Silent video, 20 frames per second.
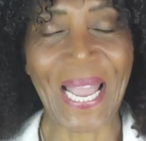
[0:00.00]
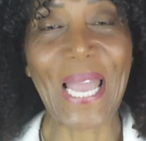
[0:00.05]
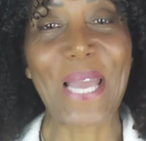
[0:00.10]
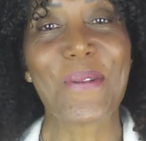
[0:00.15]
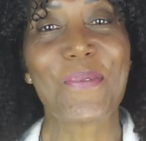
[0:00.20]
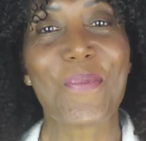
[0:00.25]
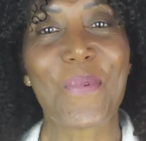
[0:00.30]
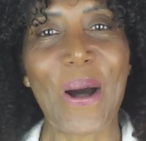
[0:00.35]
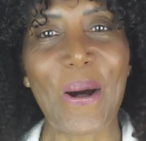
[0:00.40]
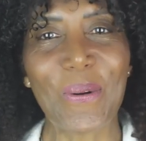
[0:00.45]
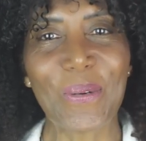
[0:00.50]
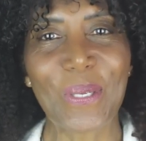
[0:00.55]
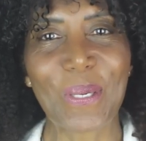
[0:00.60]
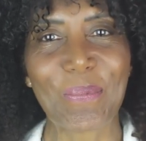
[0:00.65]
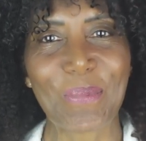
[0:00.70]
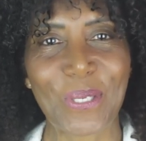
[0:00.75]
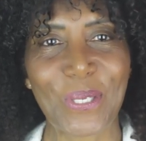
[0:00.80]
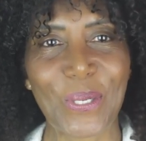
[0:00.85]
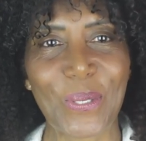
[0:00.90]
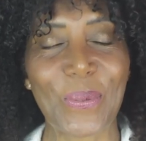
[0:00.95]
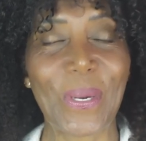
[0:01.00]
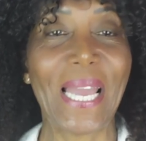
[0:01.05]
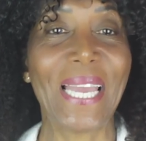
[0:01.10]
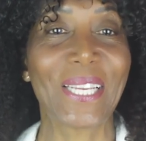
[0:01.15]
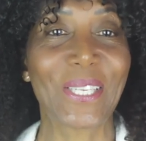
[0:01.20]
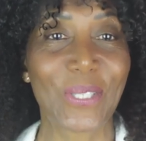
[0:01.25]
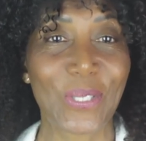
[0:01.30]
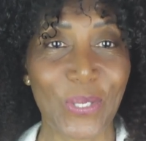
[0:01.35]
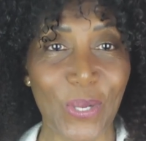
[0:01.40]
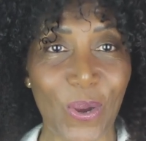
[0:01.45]
and welcome to
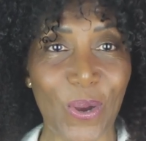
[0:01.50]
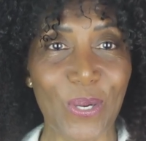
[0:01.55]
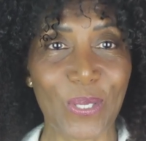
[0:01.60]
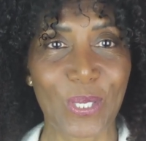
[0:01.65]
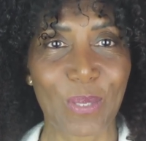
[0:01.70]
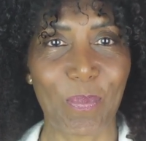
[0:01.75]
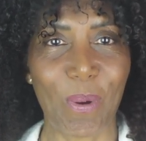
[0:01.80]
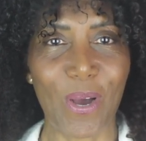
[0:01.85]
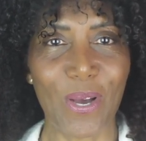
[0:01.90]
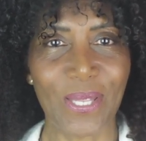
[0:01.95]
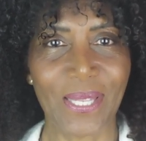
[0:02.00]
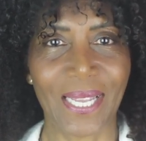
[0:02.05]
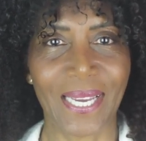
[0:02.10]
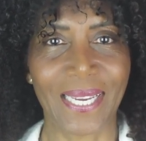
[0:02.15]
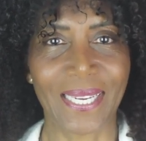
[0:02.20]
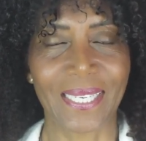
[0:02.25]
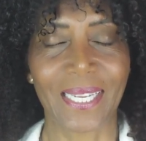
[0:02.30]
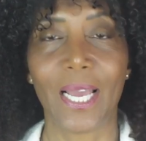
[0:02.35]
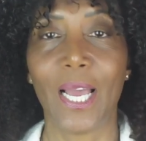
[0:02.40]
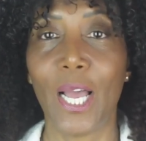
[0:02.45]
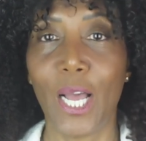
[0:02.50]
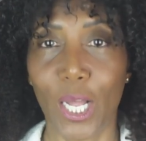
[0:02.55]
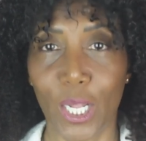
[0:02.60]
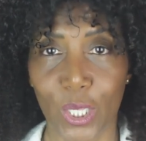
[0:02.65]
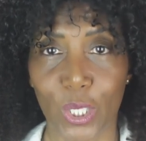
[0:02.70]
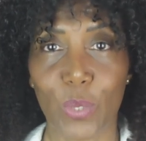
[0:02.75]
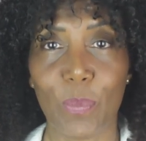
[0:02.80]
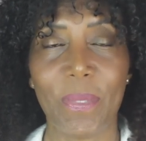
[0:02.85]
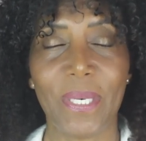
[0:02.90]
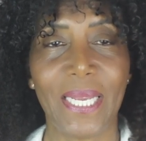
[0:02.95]
X Talk Spotlight,
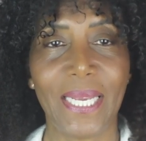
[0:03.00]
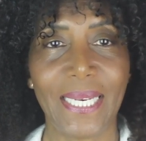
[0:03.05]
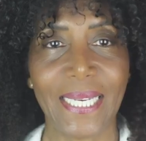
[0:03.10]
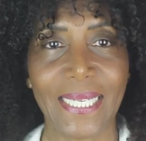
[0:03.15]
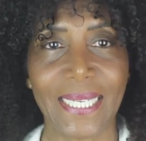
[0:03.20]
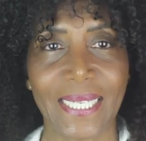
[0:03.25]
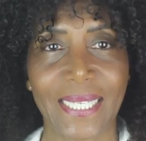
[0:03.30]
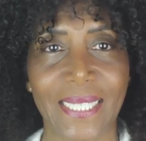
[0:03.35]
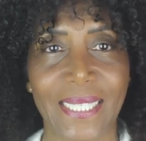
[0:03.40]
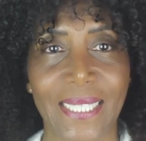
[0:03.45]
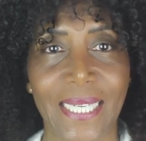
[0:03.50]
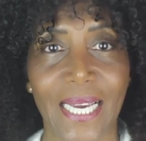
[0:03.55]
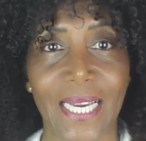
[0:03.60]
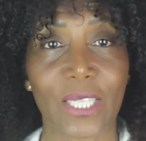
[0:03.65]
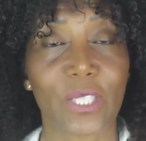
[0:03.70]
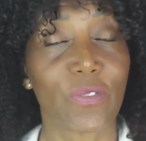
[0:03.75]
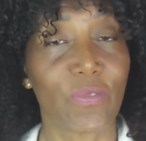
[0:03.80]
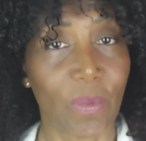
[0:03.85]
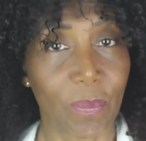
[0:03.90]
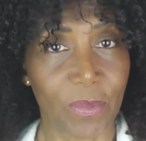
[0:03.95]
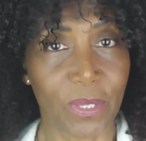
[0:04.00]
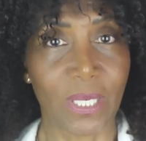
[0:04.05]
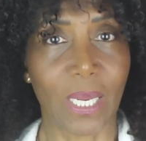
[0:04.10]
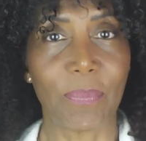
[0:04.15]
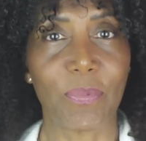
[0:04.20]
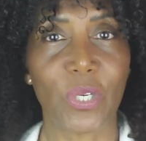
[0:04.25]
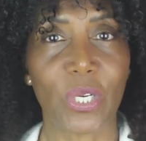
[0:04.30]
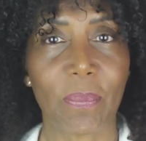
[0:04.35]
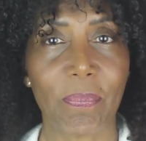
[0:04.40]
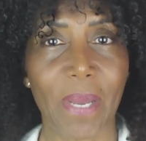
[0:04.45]
illuminating insights from
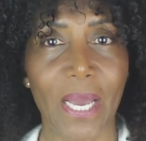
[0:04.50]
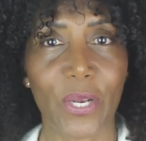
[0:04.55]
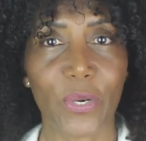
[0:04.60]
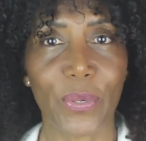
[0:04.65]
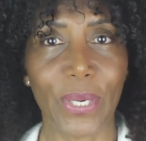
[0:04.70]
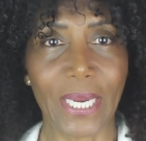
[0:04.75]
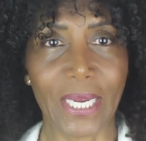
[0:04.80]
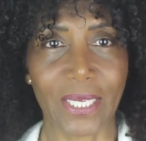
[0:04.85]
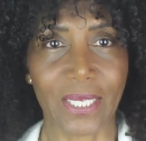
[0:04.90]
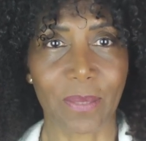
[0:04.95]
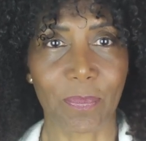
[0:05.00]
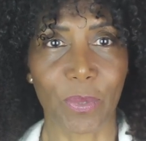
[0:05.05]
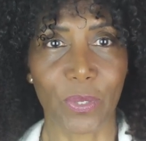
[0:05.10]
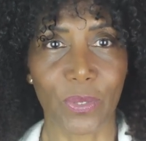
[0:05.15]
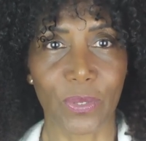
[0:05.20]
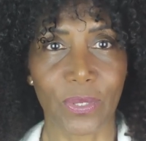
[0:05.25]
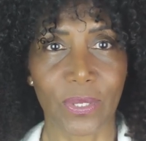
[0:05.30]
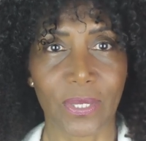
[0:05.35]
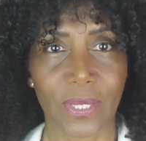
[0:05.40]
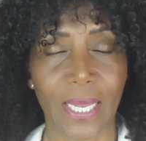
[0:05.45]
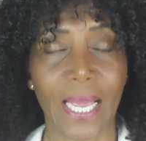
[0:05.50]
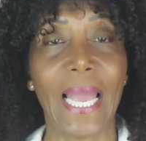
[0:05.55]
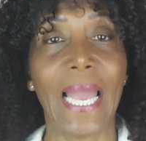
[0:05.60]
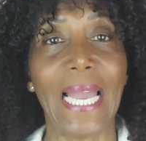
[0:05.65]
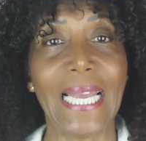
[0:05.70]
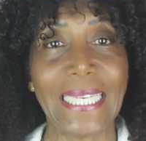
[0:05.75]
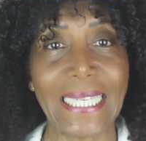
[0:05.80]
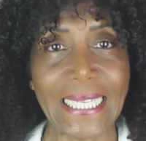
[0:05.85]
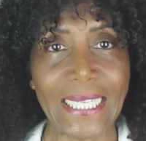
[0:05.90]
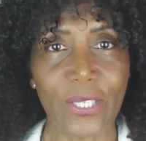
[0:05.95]
subject matter experts
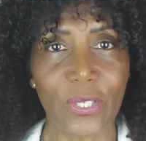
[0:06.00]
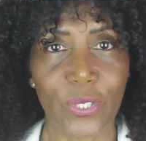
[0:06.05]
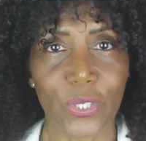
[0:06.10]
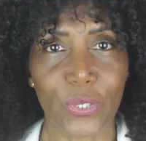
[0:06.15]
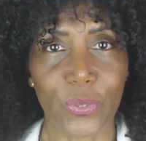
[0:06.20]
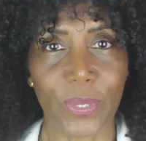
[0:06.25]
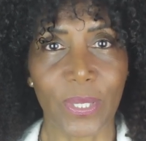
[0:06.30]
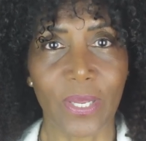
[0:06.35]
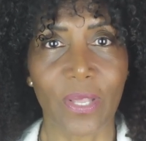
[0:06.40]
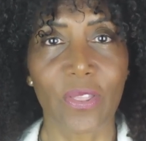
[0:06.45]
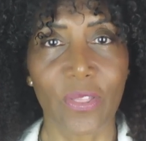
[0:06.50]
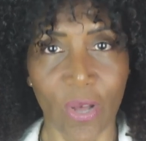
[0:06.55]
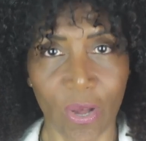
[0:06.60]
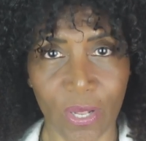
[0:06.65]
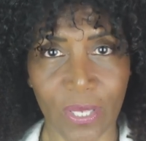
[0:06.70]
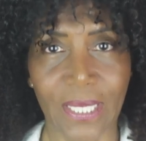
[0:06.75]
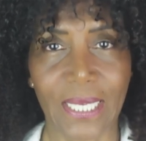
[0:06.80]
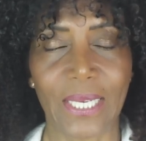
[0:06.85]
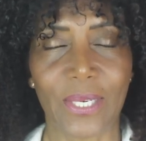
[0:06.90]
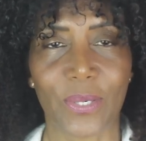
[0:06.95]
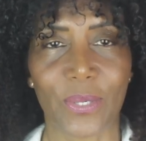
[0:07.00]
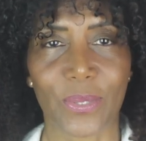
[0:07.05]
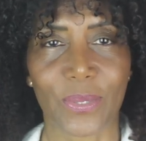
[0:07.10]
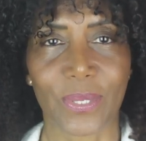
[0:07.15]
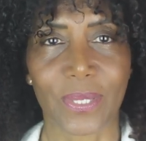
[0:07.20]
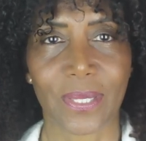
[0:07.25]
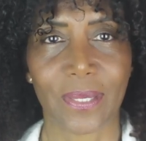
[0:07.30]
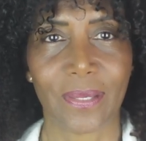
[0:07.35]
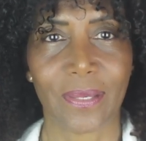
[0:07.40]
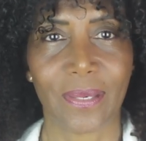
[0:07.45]
and industry thought
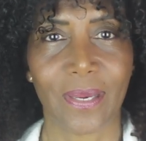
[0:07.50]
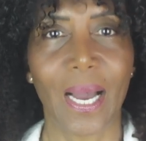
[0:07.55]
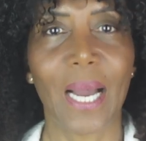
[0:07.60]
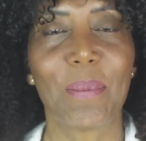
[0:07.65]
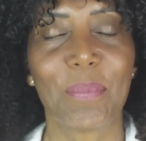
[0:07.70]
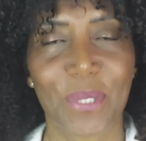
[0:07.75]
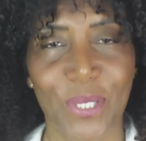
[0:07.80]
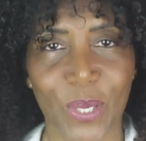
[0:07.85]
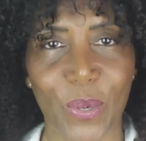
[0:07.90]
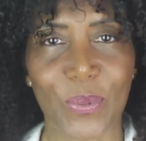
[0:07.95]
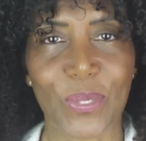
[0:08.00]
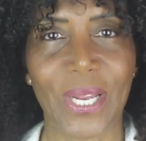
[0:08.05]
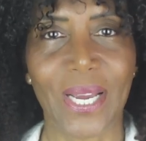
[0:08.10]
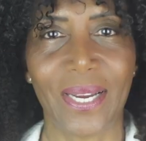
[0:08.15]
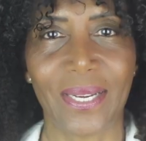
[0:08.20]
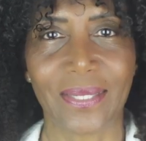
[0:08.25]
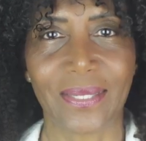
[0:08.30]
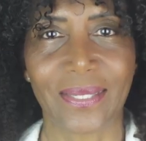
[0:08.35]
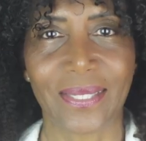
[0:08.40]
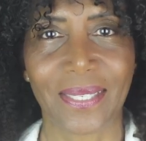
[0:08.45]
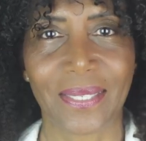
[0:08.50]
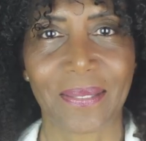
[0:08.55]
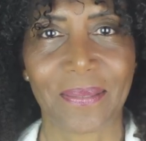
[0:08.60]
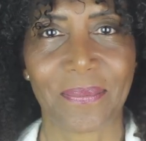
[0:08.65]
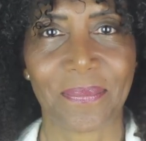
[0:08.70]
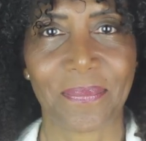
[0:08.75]
leaders. I'm Sonia Hunt.